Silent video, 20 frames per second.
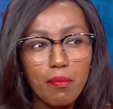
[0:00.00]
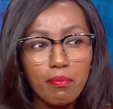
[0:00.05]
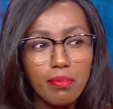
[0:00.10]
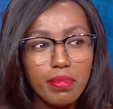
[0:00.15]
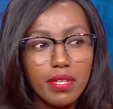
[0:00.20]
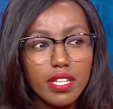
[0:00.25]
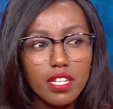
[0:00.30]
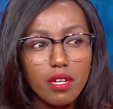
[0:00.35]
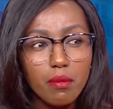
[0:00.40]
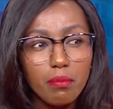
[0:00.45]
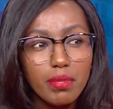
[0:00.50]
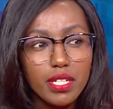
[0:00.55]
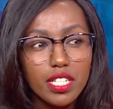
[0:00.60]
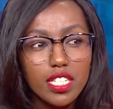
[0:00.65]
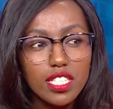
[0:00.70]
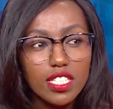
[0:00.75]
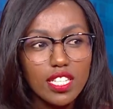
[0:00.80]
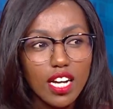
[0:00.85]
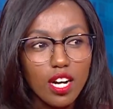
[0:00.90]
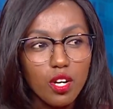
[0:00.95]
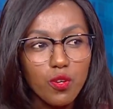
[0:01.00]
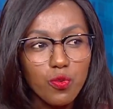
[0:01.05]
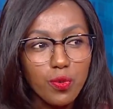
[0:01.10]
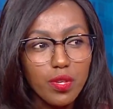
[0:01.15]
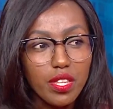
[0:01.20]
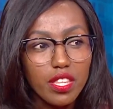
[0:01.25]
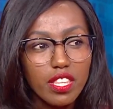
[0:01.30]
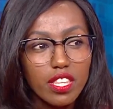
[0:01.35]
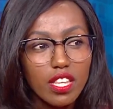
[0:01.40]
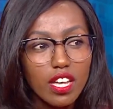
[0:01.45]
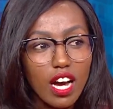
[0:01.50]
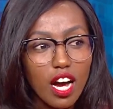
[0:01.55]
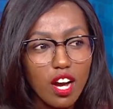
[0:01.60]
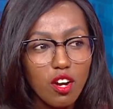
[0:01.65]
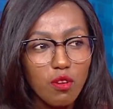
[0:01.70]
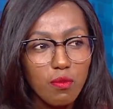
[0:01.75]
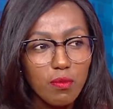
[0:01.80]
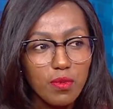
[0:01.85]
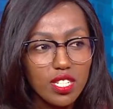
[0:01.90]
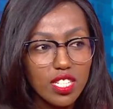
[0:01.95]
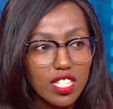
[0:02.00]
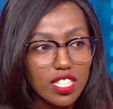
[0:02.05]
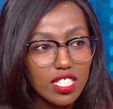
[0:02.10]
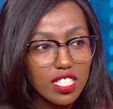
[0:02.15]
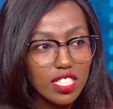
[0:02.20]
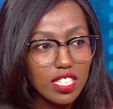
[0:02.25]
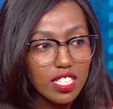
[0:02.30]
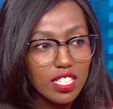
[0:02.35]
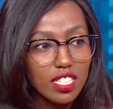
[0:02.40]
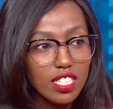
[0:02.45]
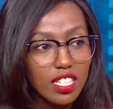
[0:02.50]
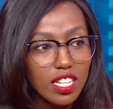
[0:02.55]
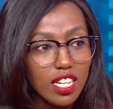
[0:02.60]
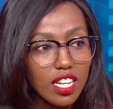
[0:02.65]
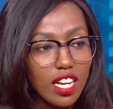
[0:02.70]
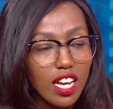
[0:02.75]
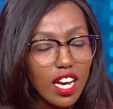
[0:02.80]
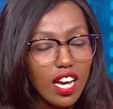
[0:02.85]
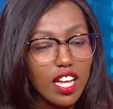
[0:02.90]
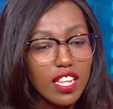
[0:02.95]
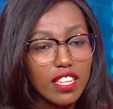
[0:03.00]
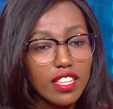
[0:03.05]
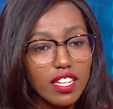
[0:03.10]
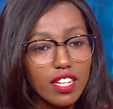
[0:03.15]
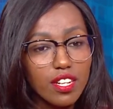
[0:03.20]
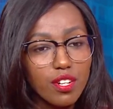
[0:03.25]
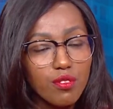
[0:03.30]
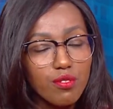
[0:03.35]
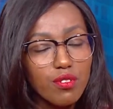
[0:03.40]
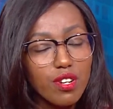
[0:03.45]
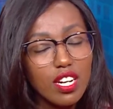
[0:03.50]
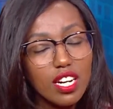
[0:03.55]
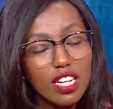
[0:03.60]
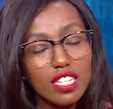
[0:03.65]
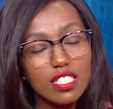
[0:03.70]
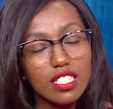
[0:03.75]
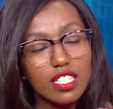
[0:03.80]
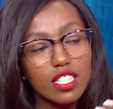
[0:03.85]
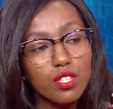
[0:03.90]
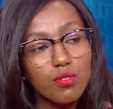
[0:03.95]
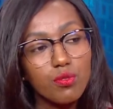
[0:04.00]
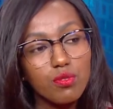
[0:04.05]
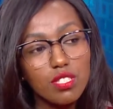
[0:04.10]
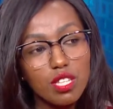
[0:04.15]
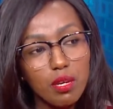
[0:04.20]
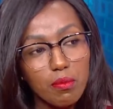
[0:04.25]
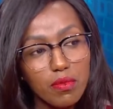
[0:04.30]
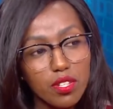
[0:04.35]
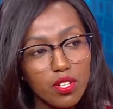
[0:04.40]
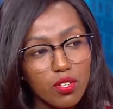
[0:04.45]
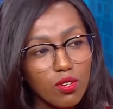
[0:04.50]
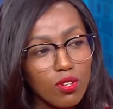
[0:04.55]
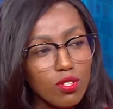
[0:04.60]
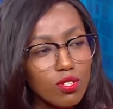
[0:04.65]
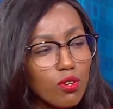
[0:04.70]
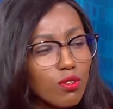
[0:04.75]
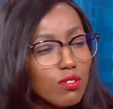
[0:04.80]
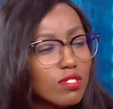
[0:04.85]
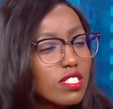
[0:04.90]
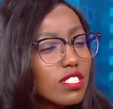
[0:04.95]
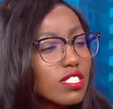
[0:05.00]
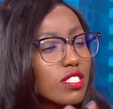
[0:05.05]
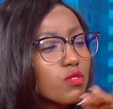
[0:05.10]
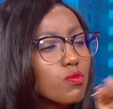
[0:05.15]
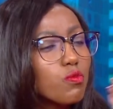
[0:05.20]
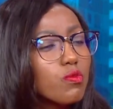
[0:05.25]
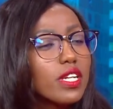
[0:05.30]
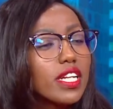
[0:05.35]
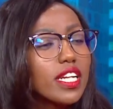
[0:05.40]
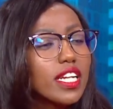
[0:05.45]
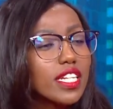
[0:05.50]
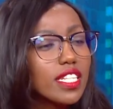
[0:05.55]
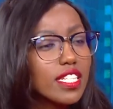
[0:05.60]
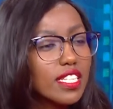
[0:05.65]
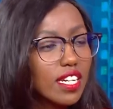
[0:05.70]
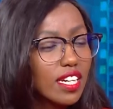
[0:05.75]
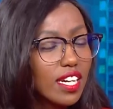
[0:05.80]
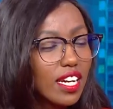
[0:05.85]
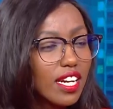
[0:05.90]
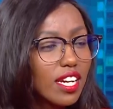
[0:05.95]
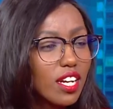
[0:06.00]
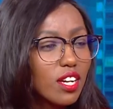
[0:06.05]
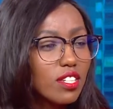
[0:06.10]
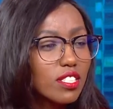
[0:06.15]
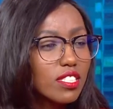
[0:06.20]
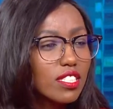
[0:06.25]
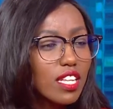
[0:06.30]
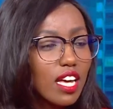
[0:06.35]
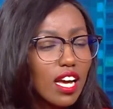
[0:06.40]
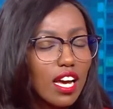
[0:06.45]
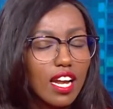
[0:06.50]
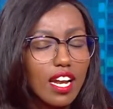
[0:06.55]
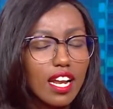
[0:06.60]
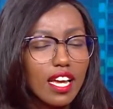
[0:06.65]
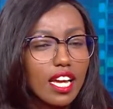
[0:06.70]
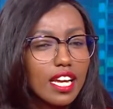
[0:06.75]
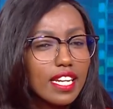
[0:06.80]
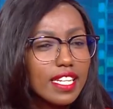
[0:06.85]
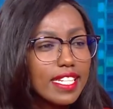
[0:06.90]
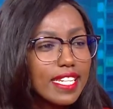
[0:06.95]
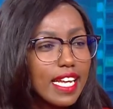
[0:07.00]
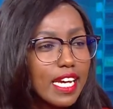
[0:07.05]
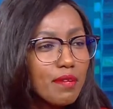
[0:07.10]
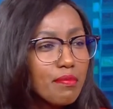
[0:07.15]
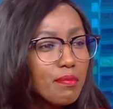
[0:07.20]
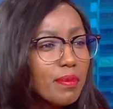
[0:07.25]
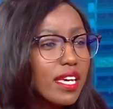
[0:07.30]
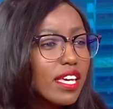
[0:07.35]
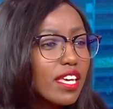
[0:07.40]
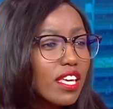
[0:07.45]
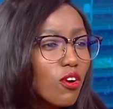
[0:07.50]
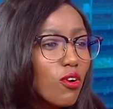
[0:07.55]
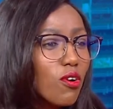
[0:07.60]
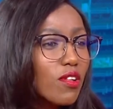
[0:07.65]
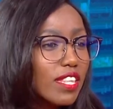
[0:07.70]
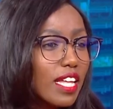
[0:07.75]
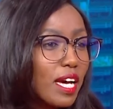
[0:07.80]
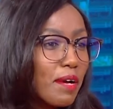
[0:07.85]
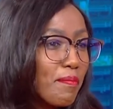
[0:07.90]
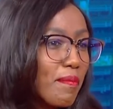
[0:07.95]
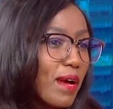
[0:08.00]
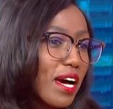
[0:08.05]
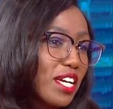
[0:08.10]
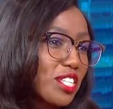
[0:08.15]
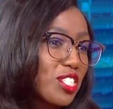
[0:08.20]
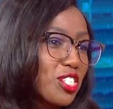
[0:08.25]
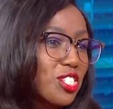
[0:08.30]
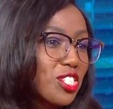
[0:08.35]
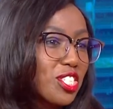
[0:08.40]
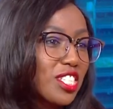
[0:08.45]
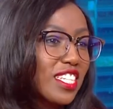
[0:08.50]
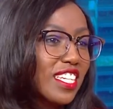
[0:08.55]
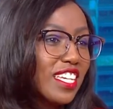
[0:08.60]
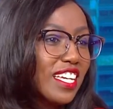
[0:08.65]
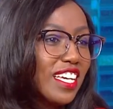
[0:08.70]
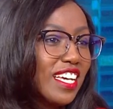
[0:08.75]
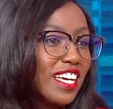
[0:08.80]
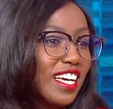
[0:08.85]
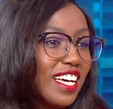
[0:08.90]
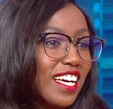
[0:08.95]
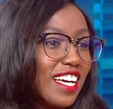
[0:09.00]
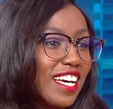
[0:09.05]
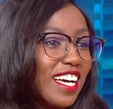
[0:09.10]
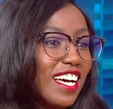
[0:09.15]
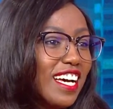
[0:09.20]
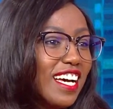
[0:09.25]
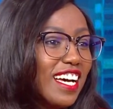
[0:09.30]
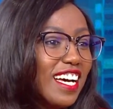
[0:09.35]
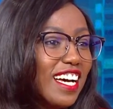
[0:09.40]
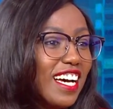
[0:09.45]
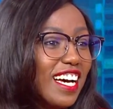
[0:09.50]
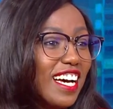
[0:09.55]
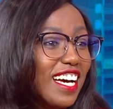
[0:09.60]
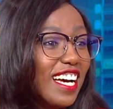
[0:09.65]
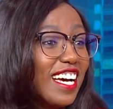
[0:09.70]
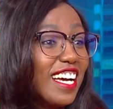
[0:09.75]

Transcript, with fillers: being a bit stuck with accommodation mm -hmm. and then realizing there was something called hostels way later and i was like did i pay all that much and I, should, I could have paid